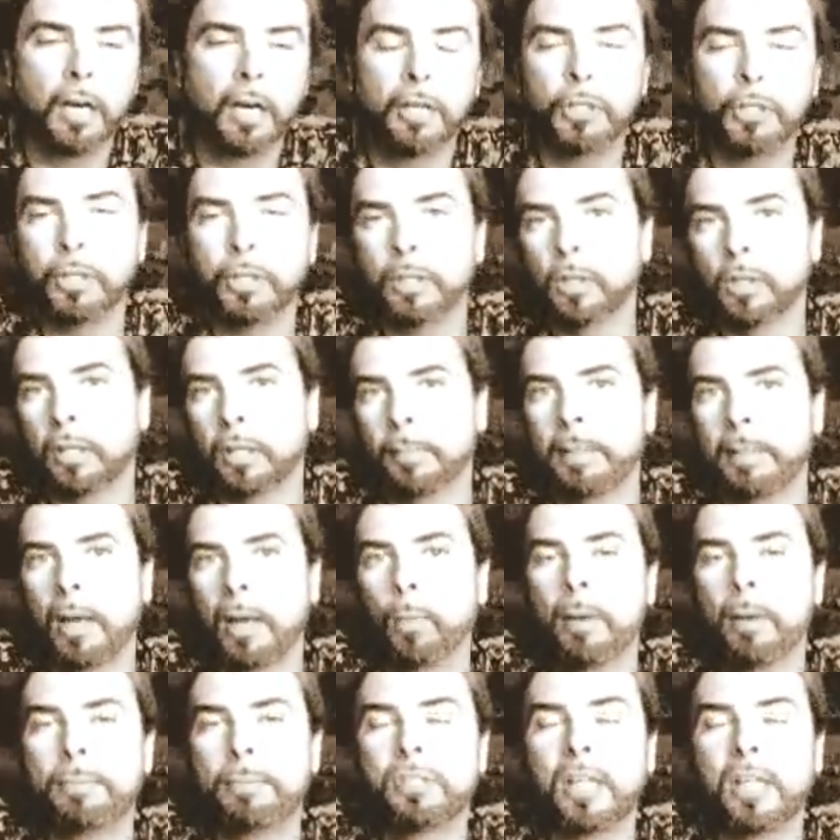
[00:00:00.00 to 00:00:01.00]
You can look up that
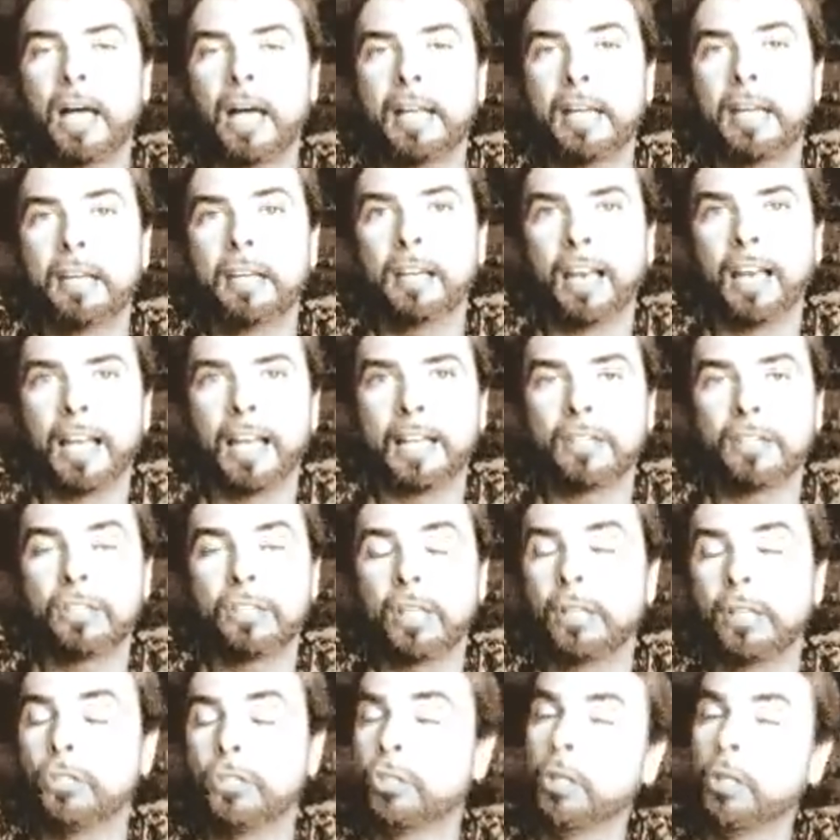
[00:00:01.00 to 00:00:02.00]
website, and like I
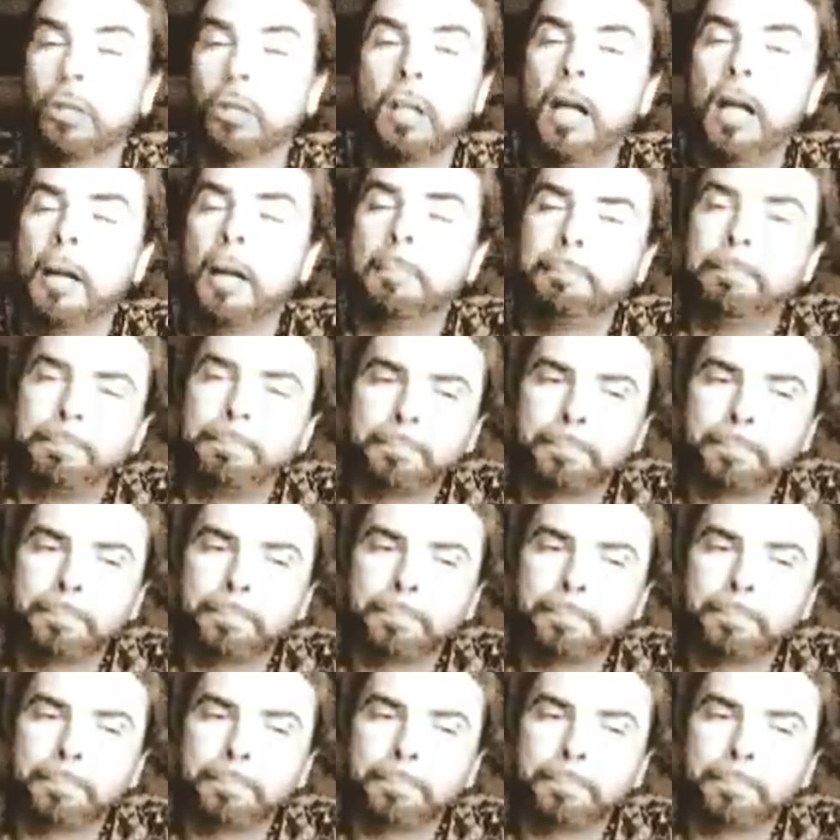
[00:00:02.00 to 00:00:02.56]
said, it's still up.